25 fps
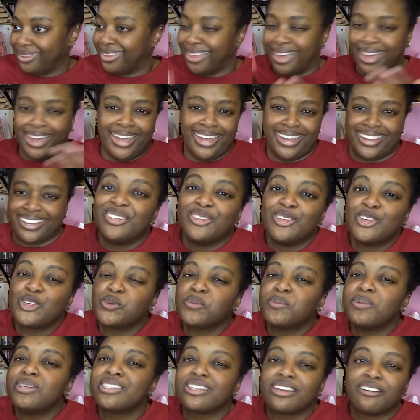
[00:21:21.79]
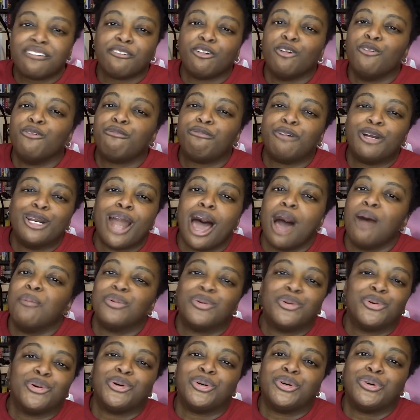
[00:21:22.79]
Like, this one's a
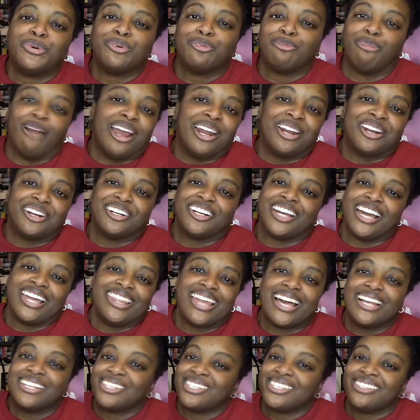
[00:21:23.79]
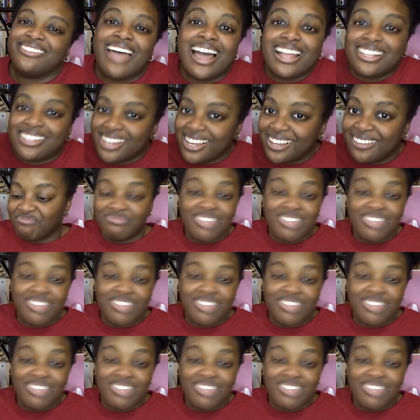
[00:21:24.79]
phenomenal writer, and that's it.